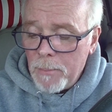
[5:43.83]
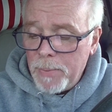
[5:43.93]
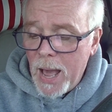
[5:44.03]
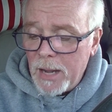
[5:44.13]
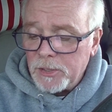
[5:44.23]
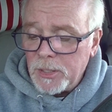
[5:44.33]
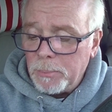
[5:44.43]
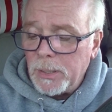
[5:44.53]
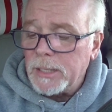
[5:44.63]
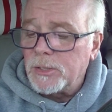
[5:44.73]
Paterson
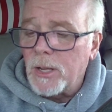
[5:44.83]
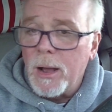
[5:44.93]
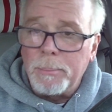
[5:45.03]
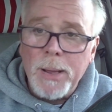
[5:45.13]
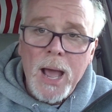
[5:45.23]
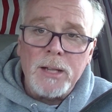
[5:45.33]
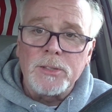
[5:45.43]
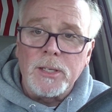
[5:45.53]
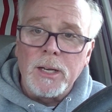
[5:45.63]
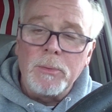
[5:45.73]
police,
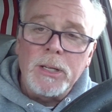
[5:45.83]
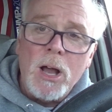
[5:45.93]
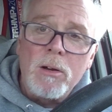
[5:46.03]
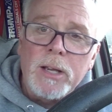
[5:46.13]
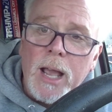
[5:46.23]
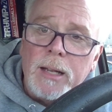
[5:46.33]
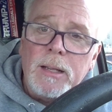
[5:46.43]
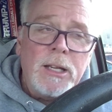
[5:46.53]
Paterson, here we go again.